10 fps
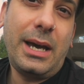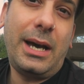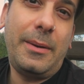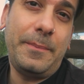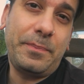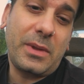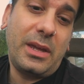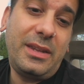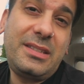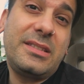
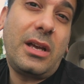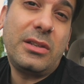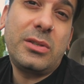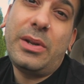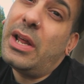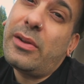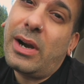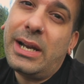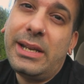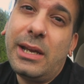This is also another
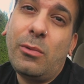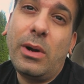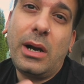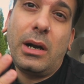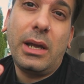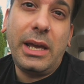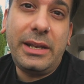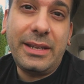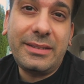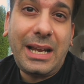idea where
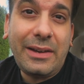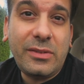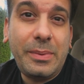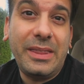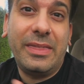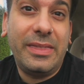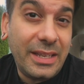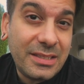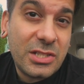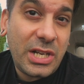it doesn't have to be
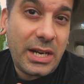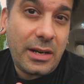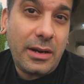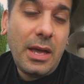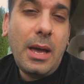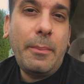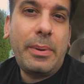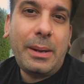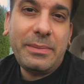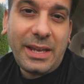this chair,
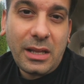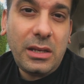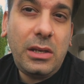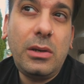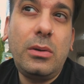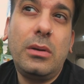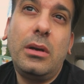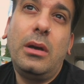but I'm telling you,